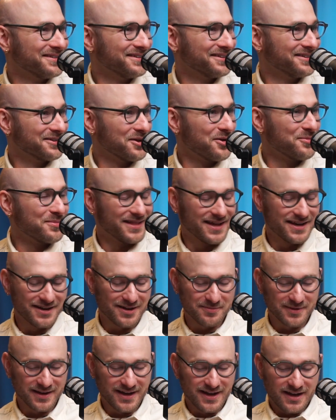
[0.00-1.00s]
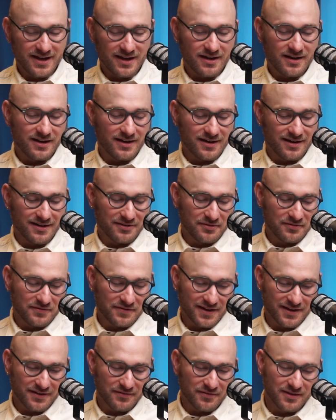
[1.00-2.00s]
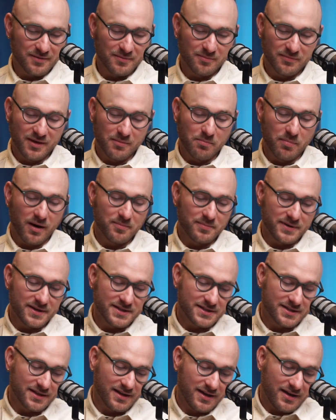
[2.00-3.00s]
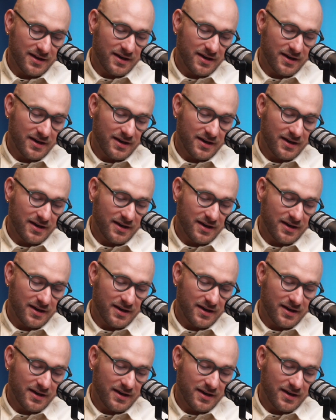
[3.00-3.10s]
I'll open that up. Uh, forgive the, the bumpies.